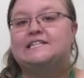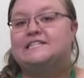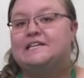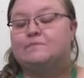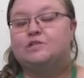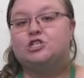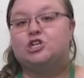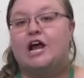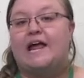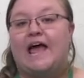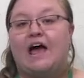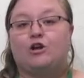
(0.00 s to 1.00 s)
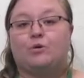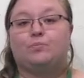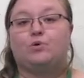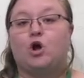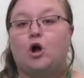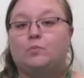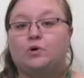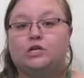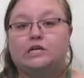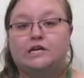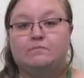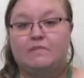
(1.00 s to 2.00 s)
to demonstrate how to
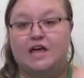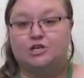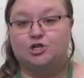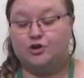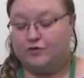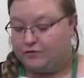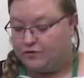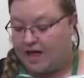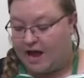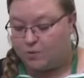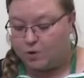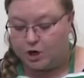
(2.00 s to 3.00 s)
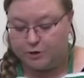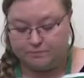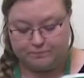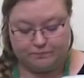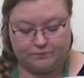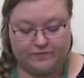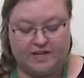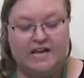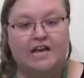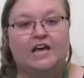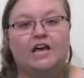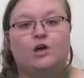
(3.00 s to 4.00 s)
properly measure flour.
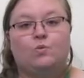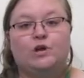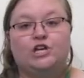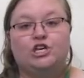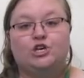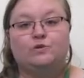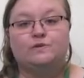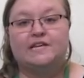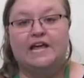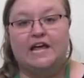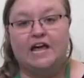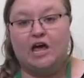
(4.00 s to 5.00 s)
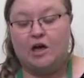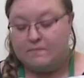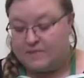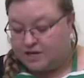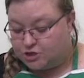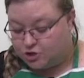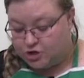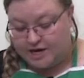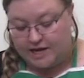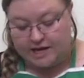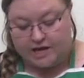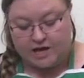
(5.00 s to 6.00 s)
When using a
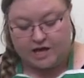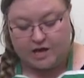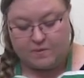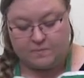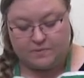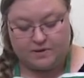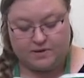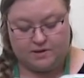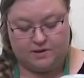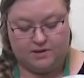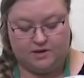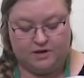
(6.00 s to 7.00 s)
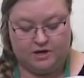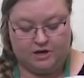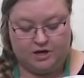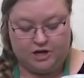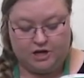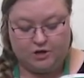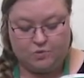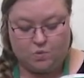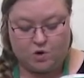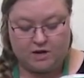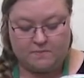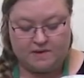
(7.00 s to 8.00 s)
measuring cup, you
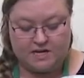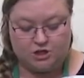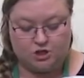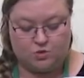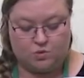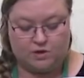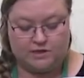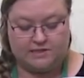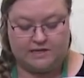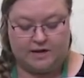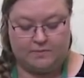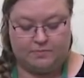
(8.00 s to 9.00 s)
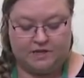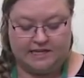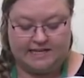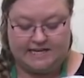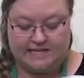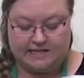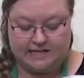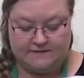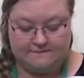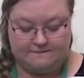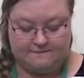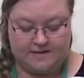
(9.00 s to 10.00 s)
want to be sure to
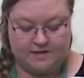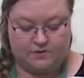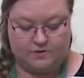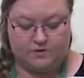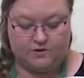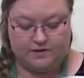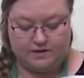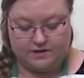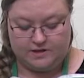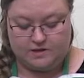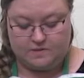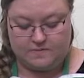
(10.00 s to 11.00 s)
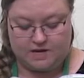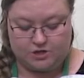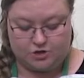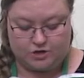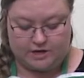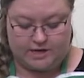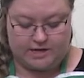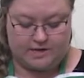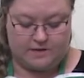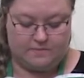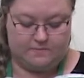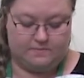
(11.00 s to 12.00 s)
completely fill the measuring
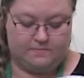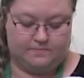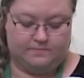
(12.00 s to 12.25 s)
cup.